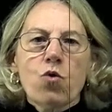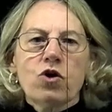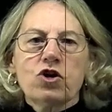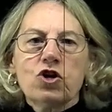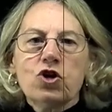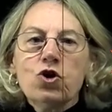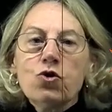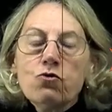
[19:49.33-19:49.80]

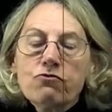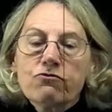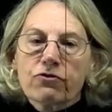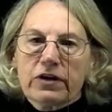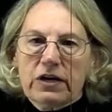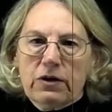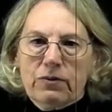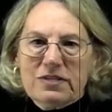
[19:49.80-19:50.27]
new
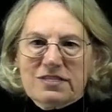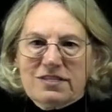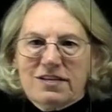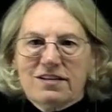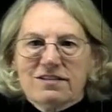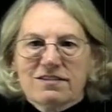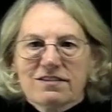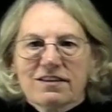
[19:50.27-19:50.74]

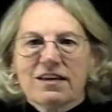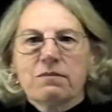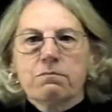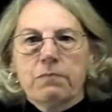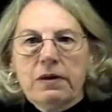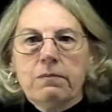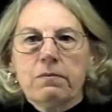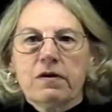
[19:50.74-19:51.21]
frequencies can
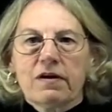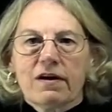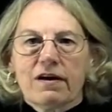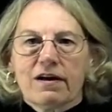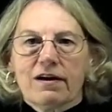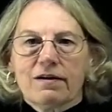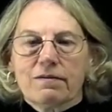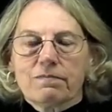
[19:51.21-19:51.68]
be
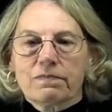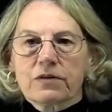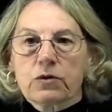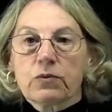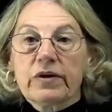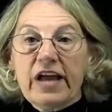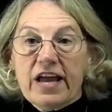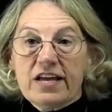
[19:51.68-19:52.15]

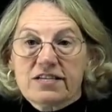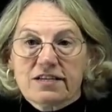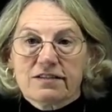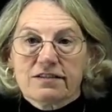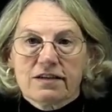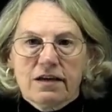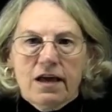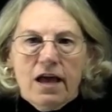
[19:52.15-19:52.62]
created.